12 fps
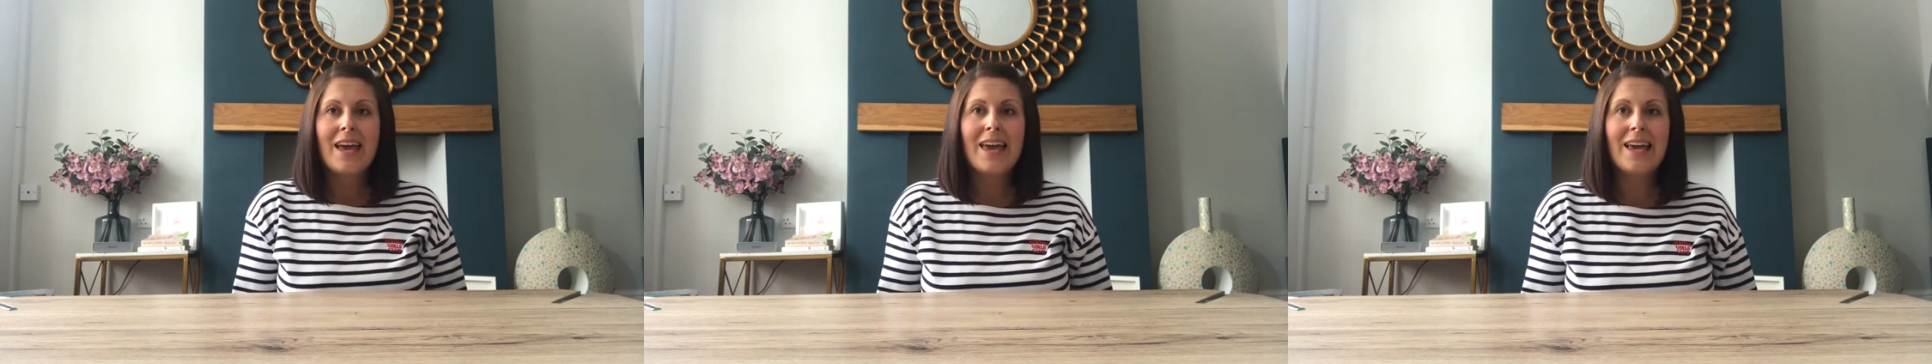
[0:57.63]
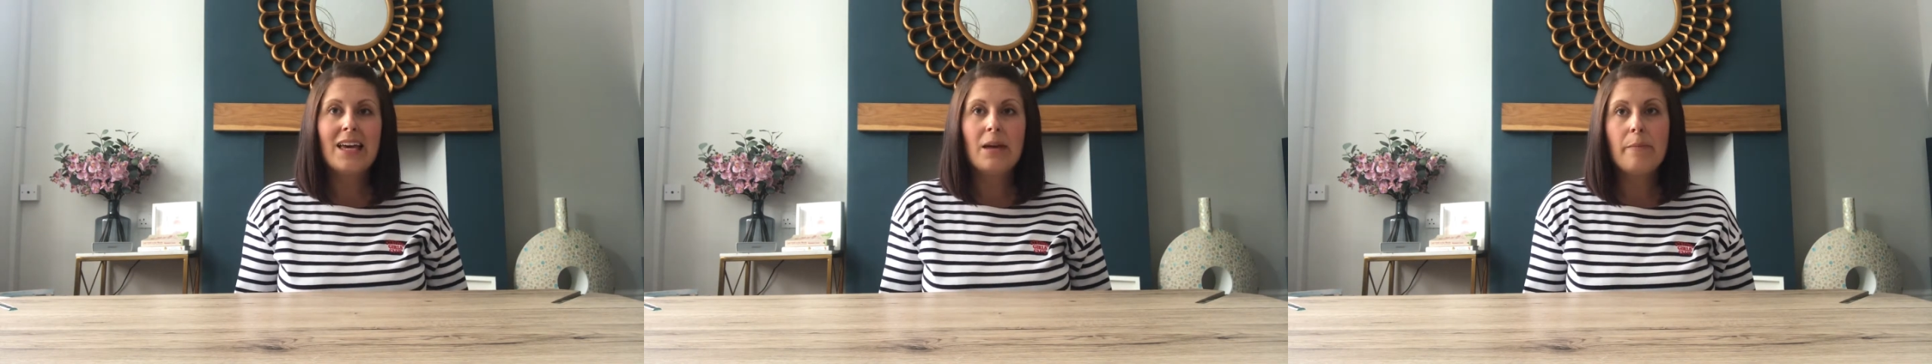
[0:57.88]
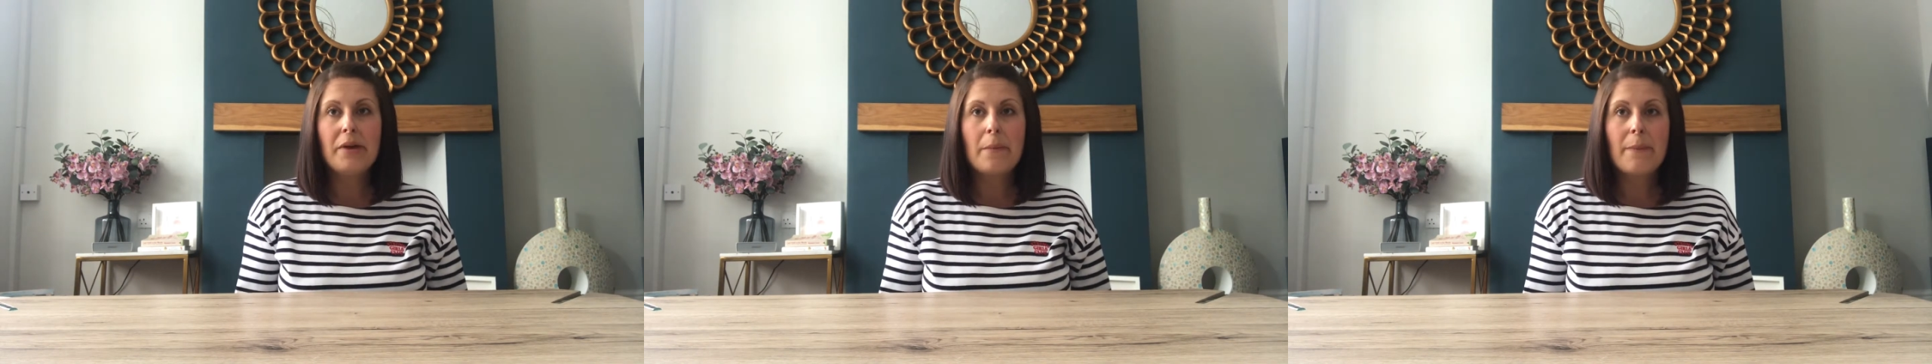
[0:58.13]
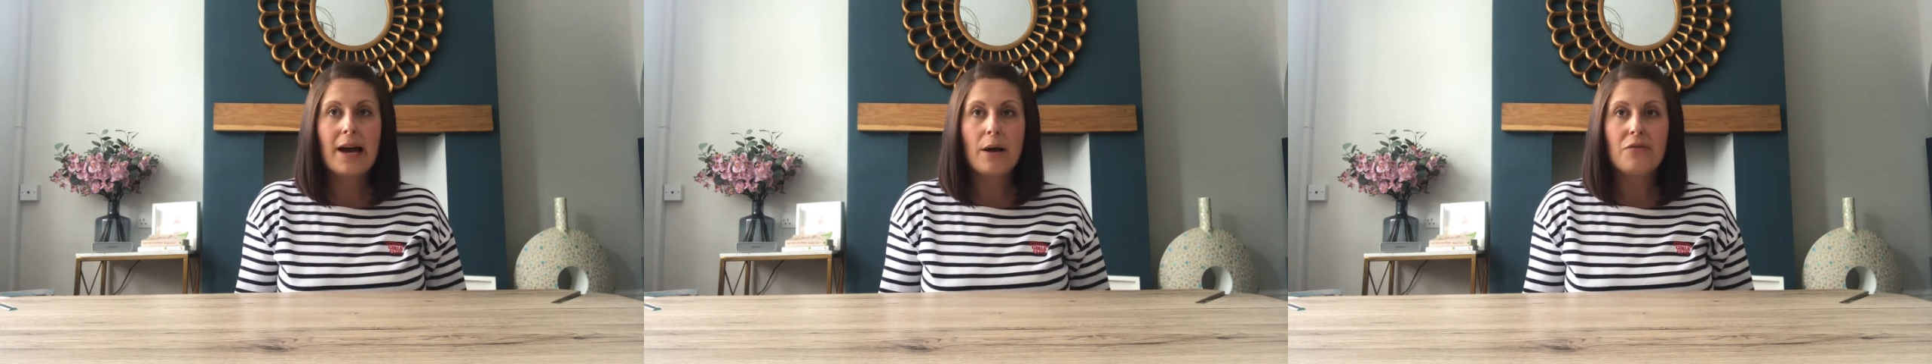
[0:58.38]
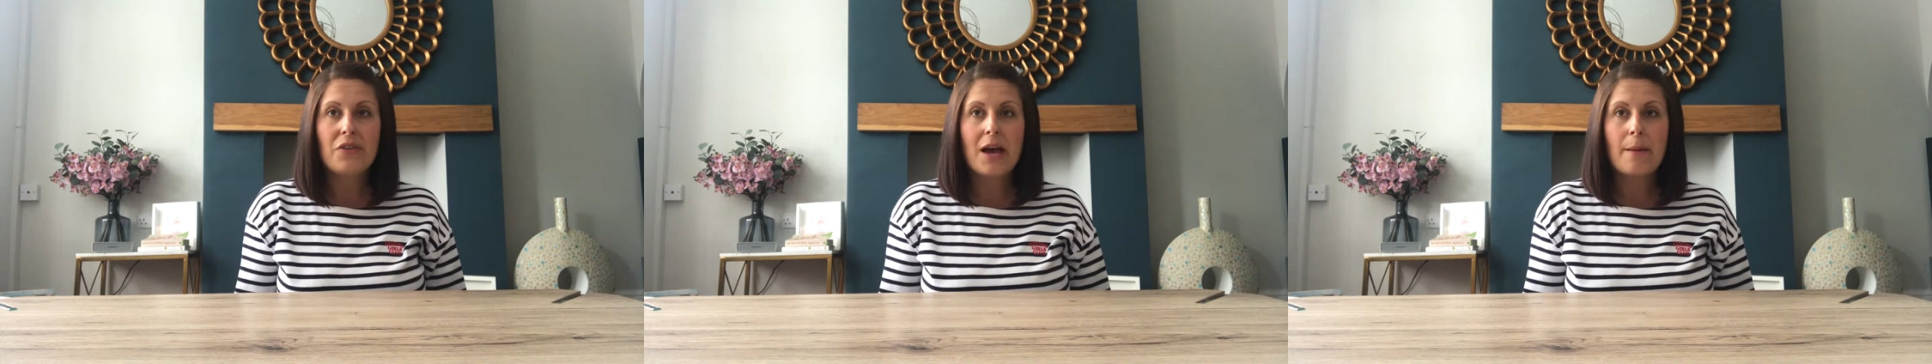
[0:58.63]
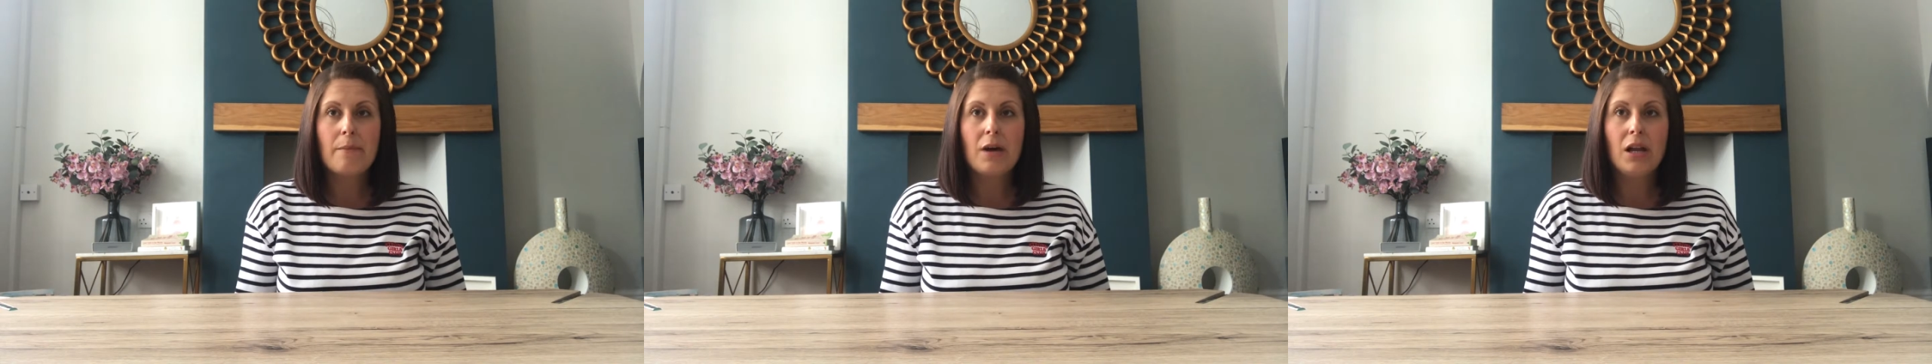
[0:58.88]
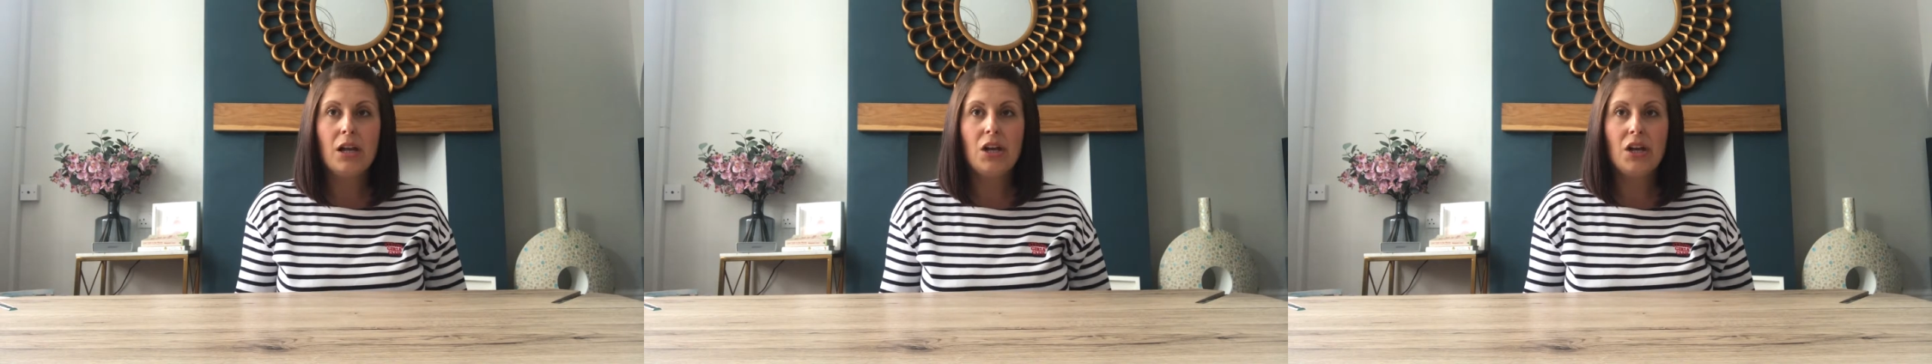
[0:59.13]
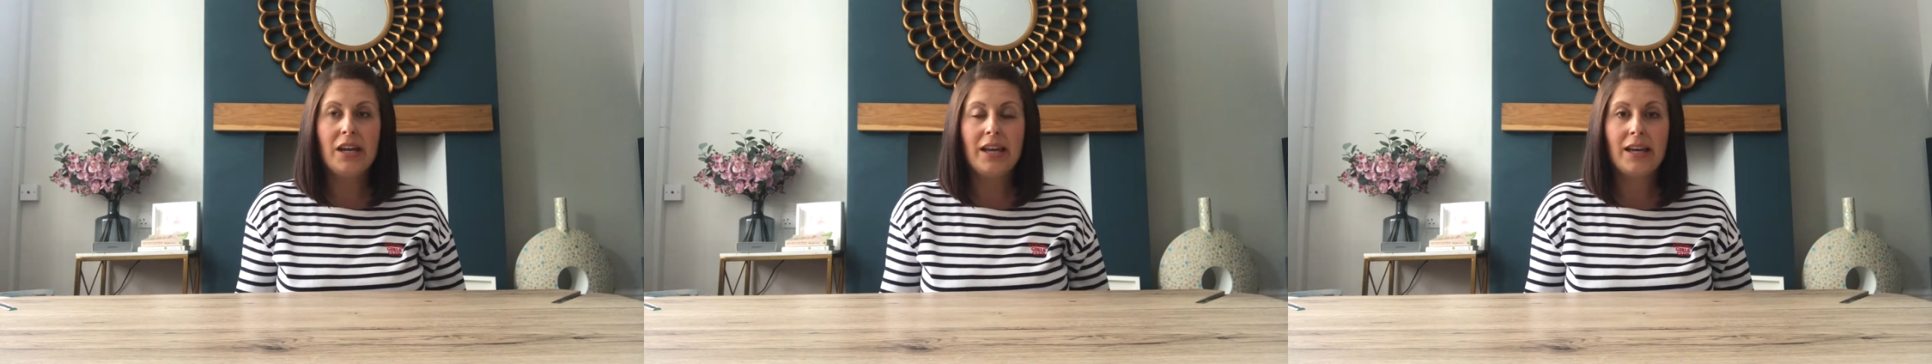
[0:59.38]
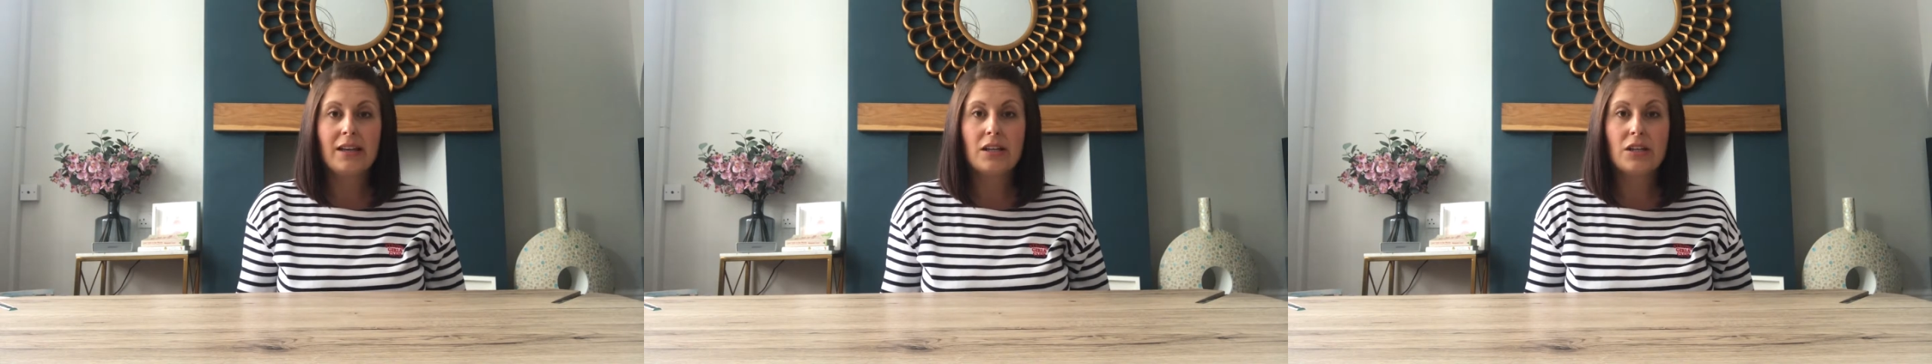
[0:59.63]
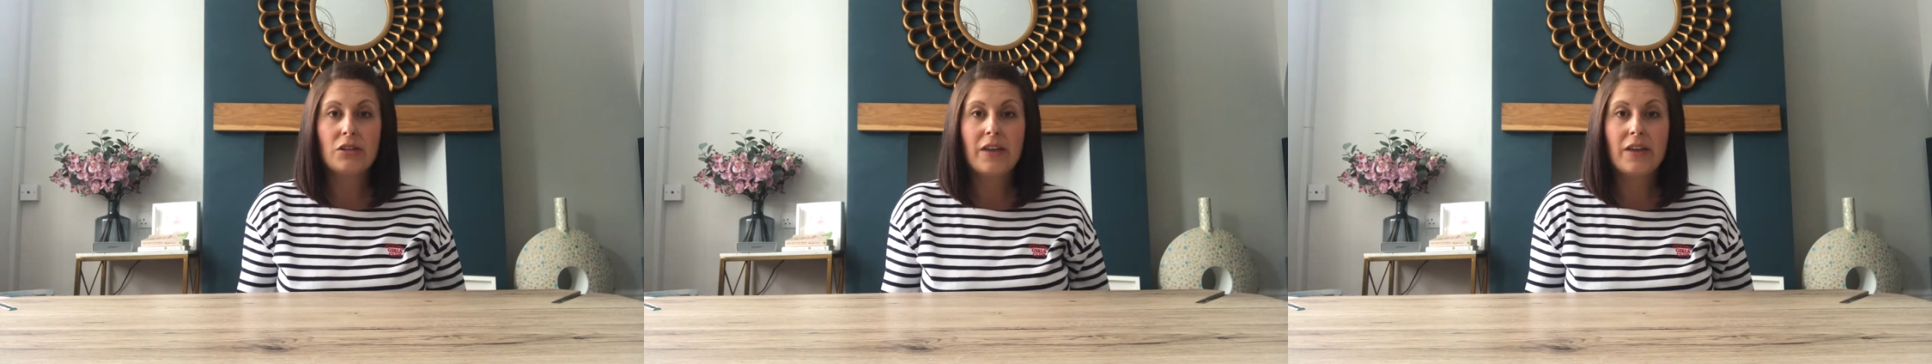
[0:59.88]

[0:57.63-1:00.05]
It can be about them learning